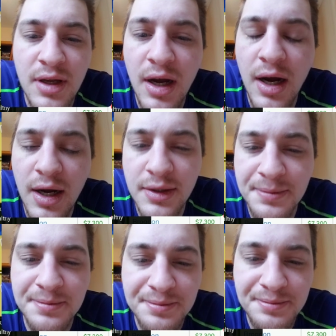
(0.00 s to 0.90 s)

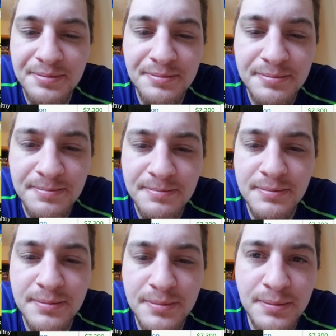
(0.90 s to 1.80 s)

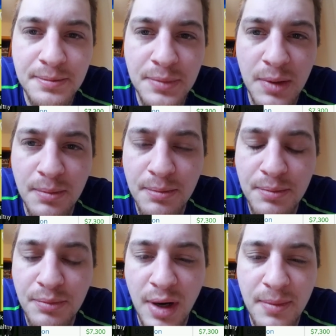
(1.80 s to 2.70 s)
But
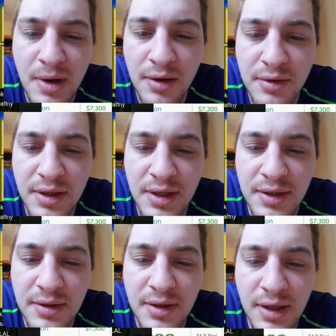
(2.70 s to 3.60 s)
primarily